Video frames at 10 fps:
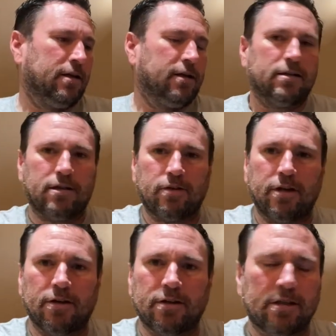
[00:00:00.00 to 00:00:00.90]
says right
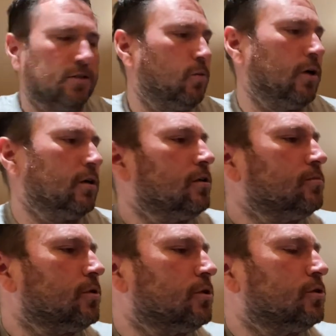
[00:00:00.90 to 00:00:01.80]
here, it says,
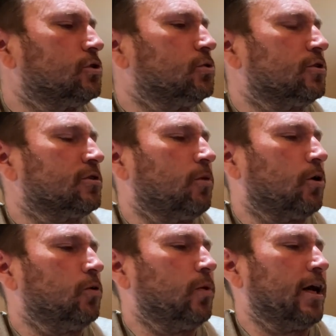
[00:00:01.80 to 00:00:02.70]
welcome to a
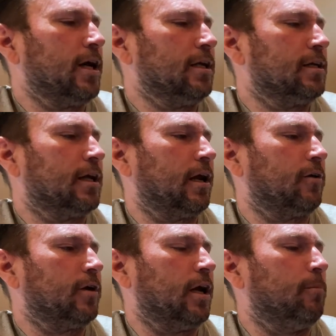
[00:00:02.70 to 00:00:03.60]
smarter way to
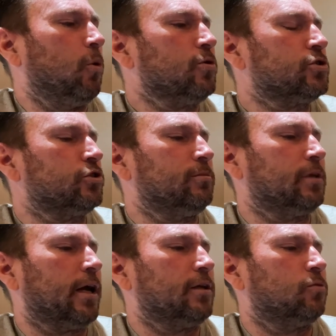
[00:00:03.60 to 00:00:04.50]
carry a more
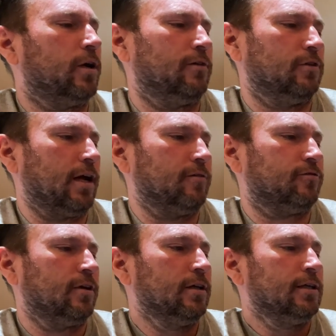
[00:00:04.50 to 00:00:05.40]
streamlined way of
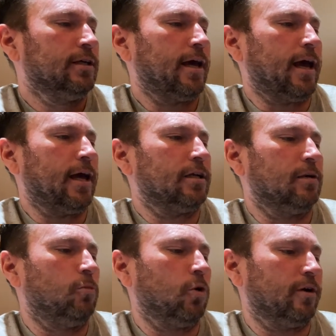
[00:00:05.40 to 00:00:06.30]
life and a
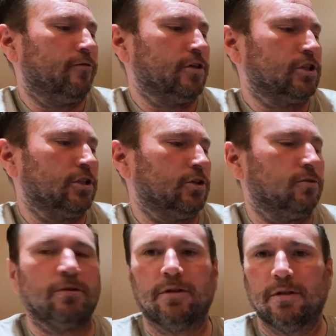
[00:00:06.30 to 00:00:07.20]
more efficient
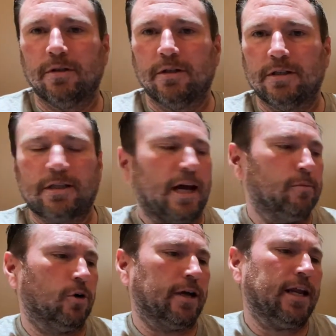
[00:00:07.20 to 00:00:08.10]
you,
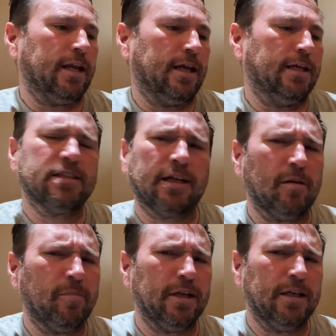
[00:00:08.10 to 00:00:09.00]
Skyborne. And it's a
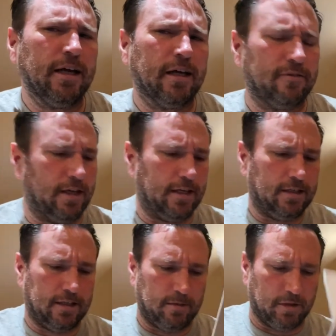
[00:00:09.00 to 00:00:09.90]
company out of
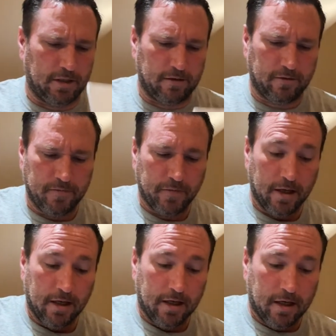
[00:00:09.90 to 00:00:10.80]
Canada, I believe.
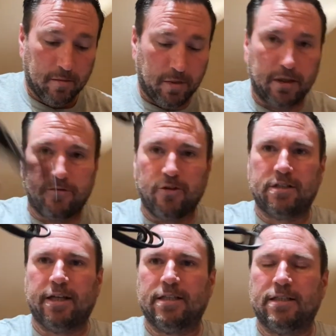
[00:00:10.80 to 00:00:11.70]
But the first
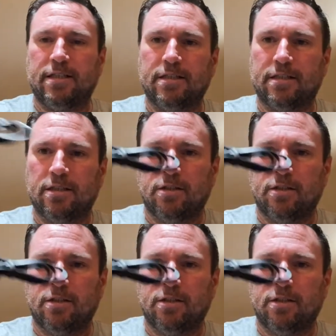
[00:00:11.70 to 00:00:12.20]
thing I see is